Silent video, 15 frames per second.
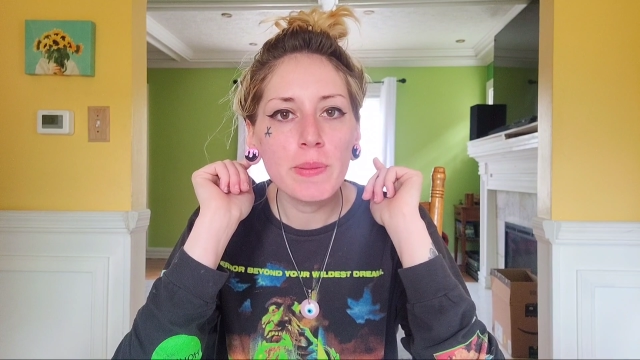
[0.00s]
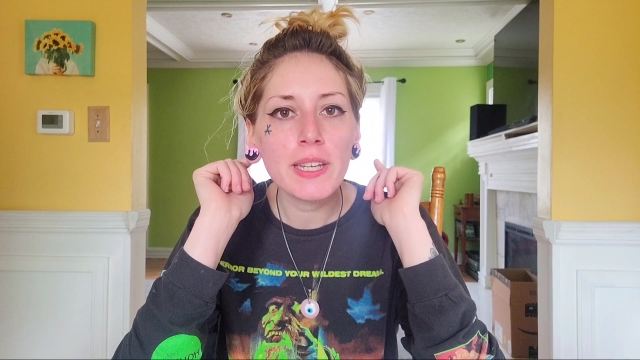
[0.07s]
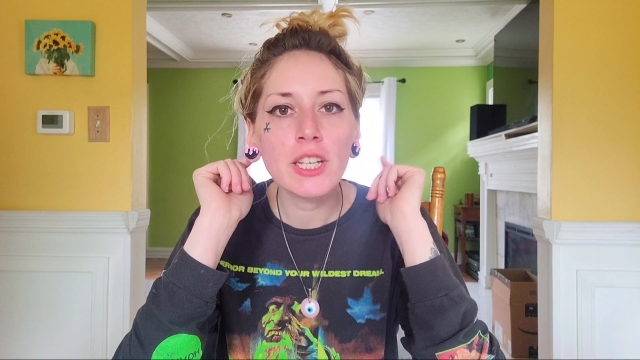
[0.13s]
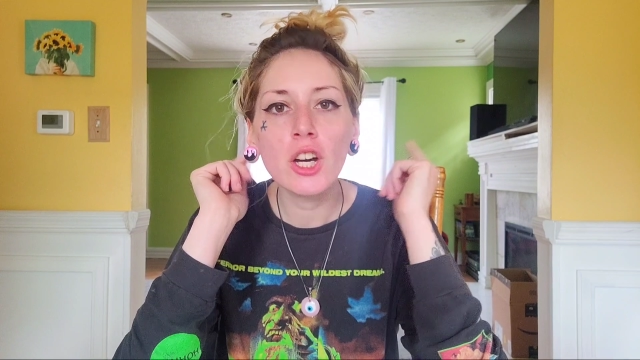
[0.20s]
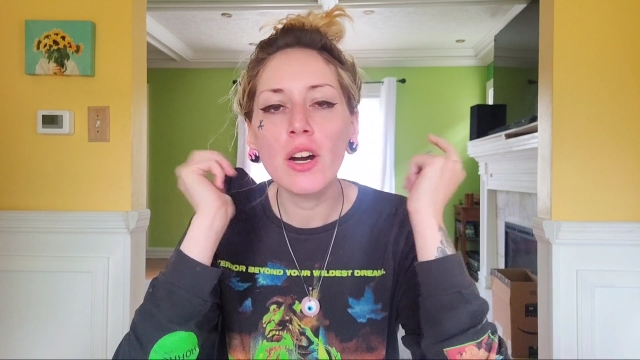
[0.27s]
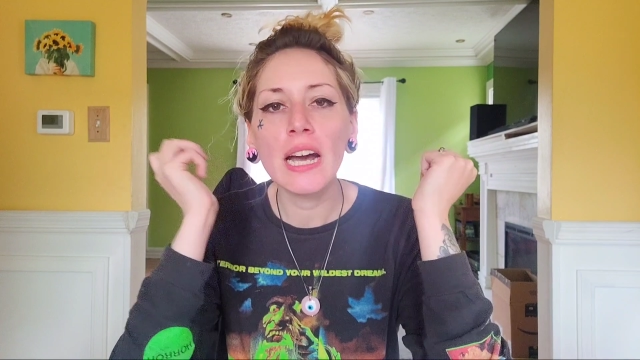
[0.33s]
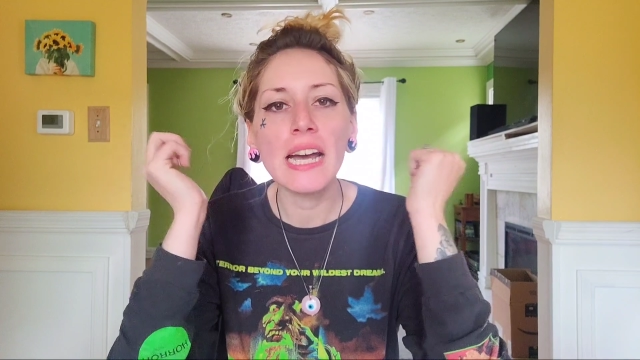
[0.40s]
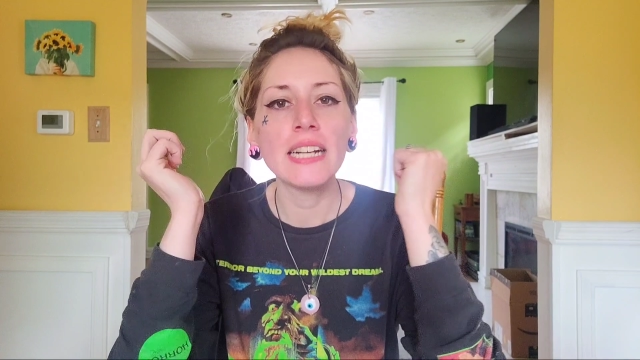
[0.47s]
me,
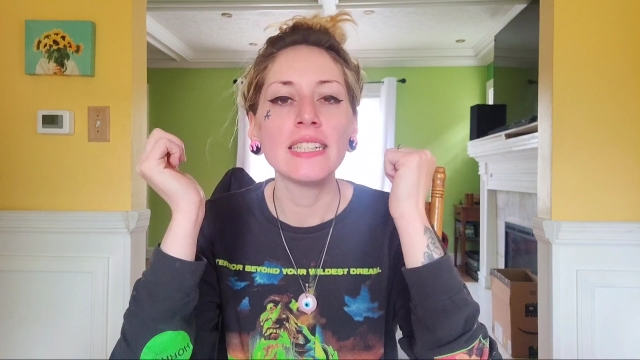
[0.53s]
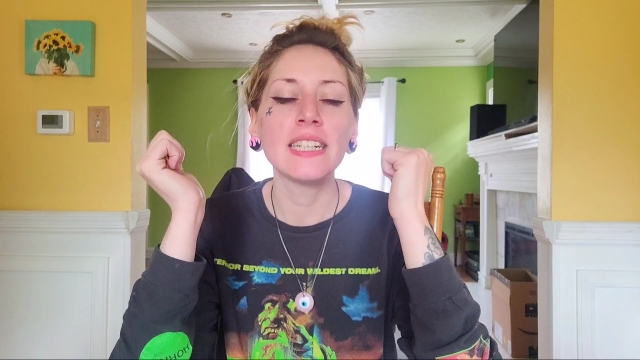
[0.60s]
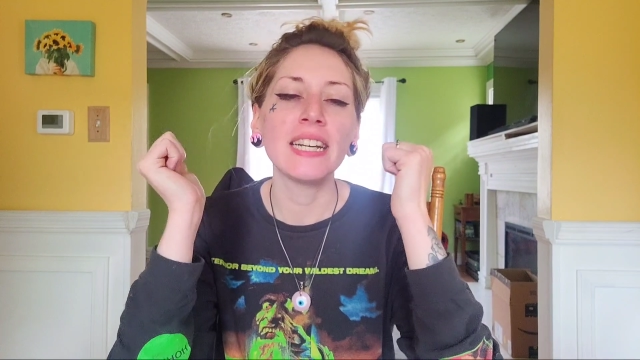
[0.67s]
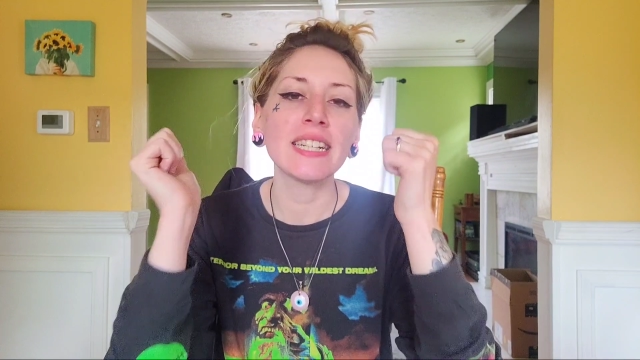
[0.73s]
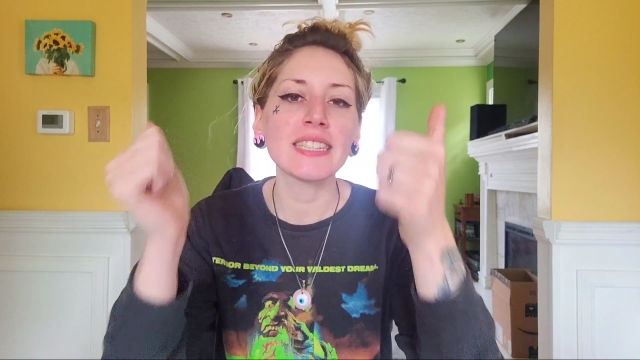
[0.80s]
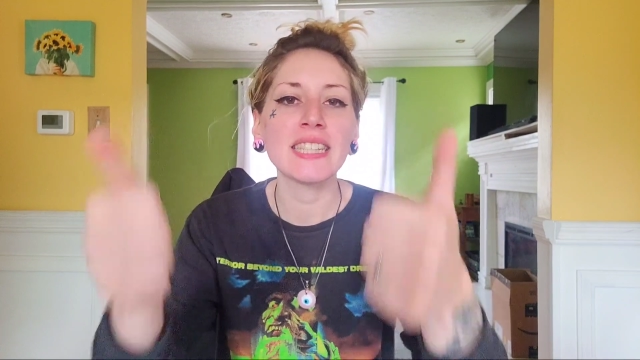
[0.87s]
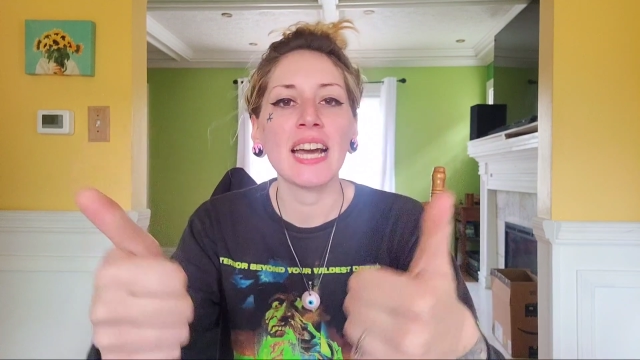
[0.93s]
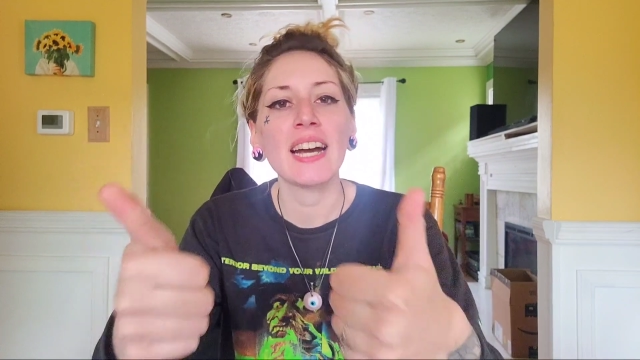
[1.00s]
go ahead and
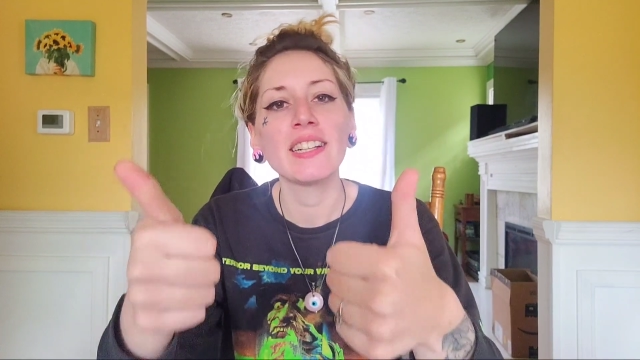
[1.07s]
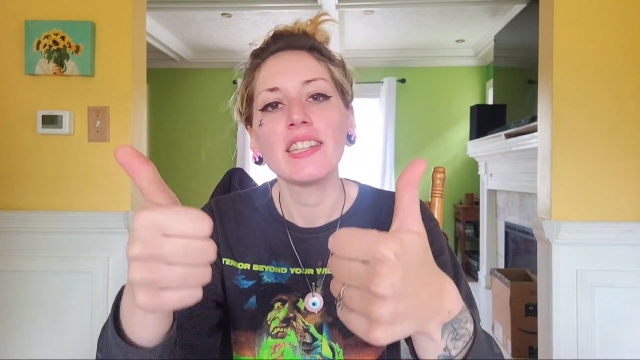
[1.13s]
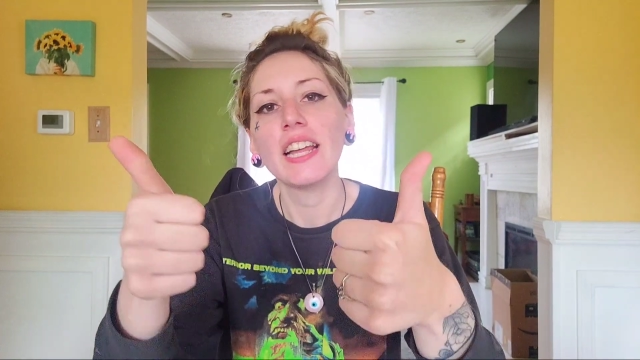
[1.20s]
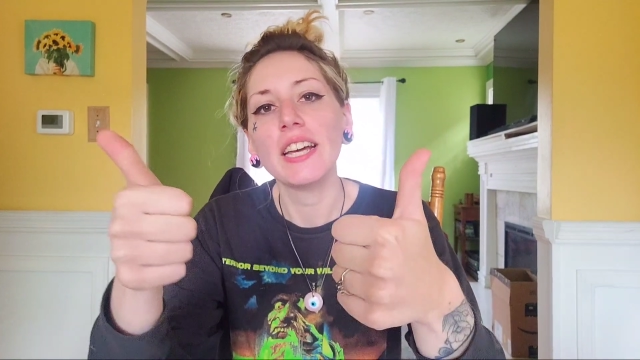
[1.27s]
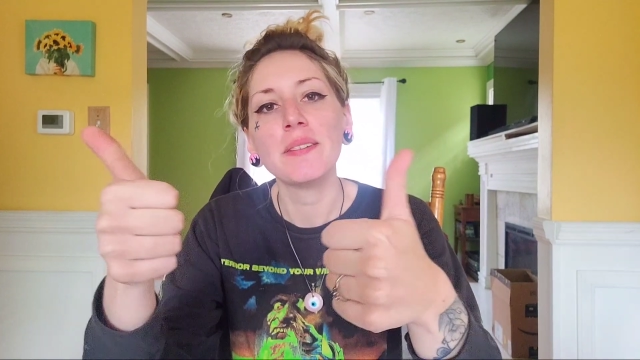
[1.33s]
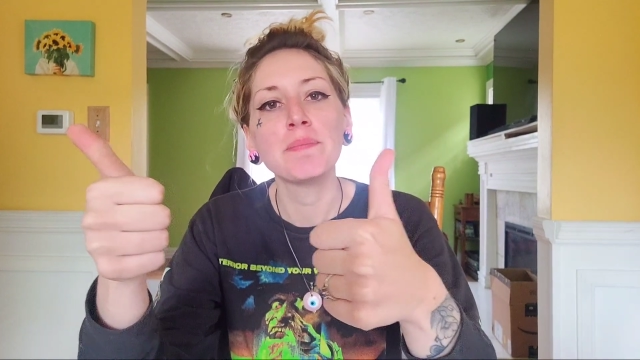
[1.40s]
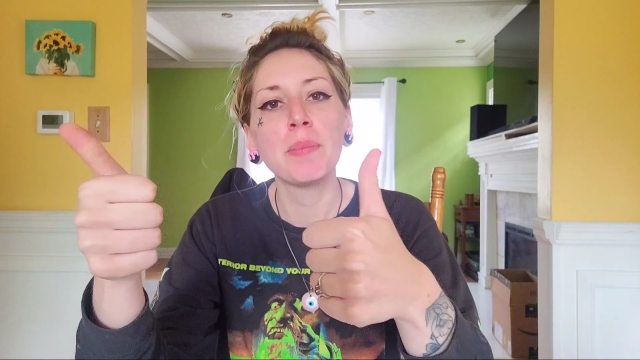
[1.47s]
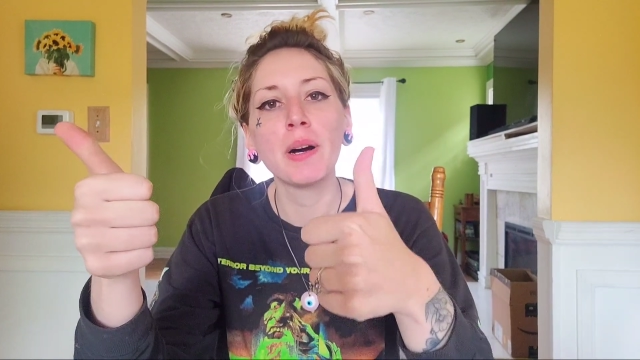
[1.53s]
hit that
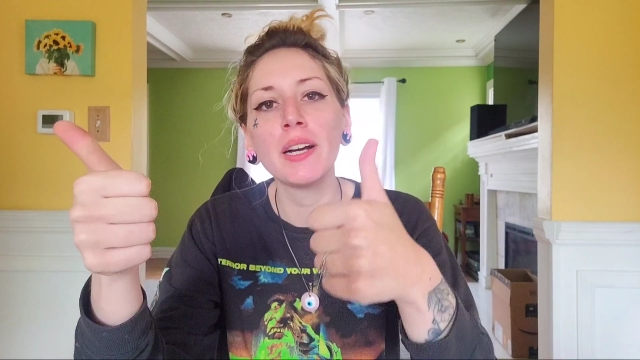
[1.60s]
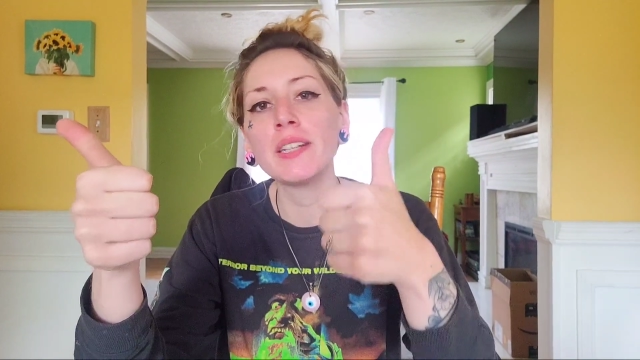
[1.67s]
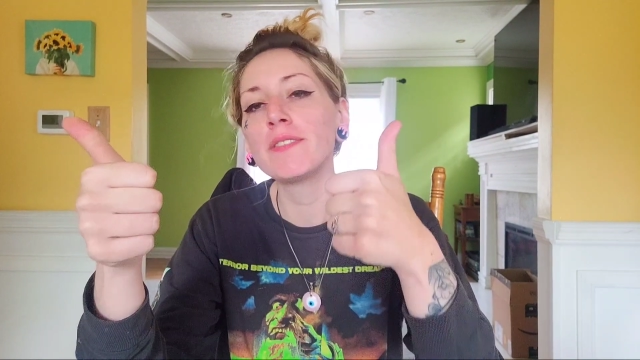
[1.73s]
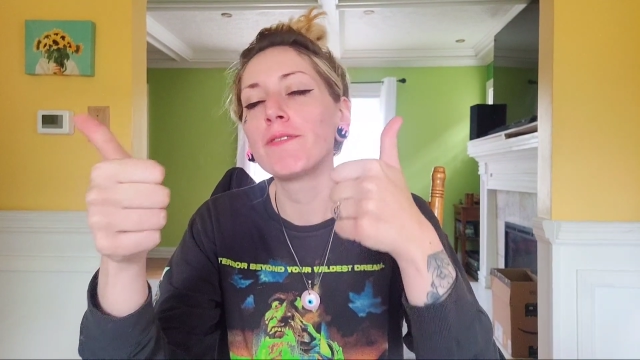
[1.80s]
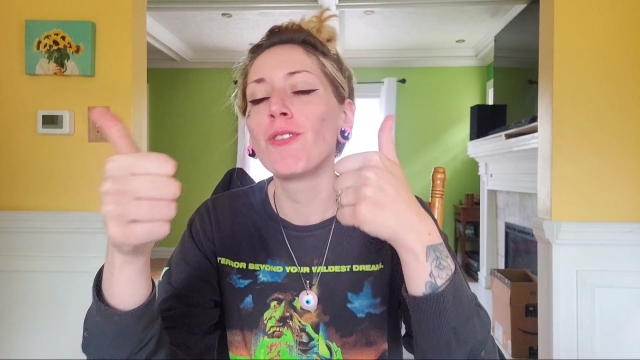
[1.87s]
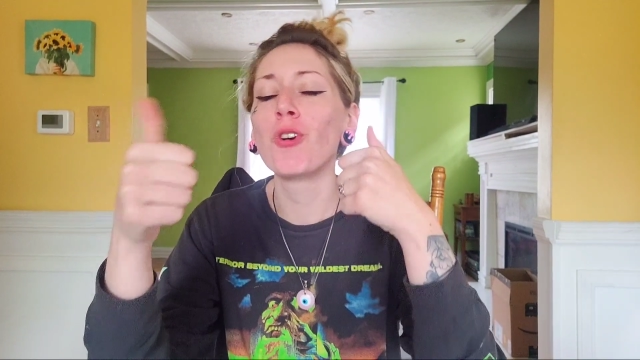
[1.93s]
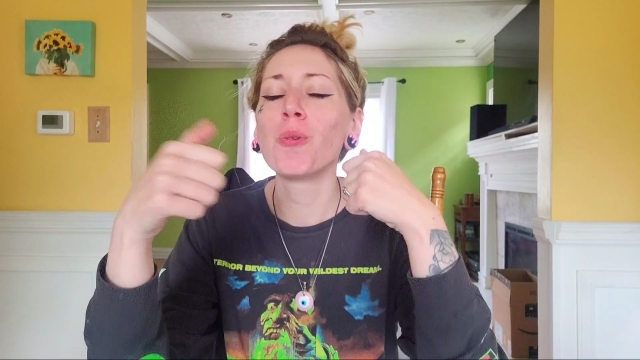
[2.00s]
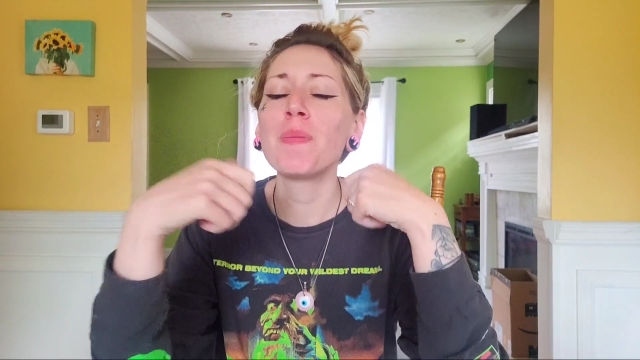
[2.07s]
like button
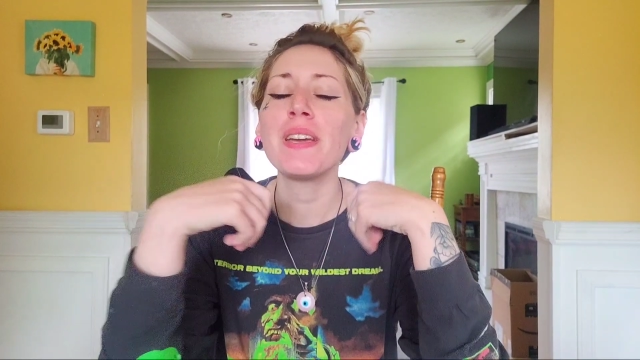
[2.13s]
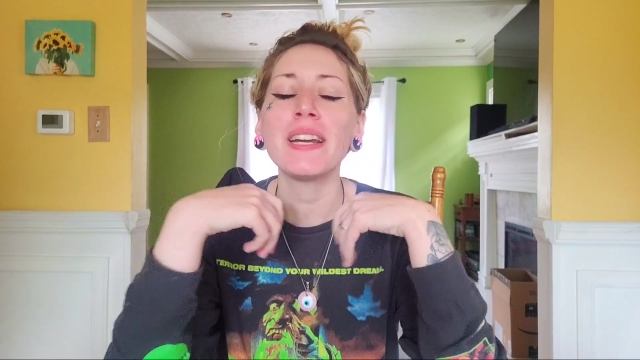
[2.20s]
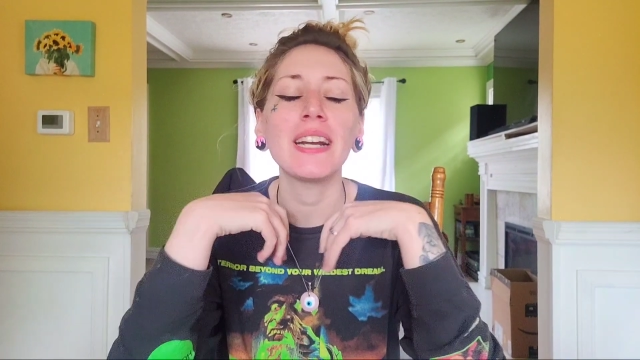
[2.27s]
for me.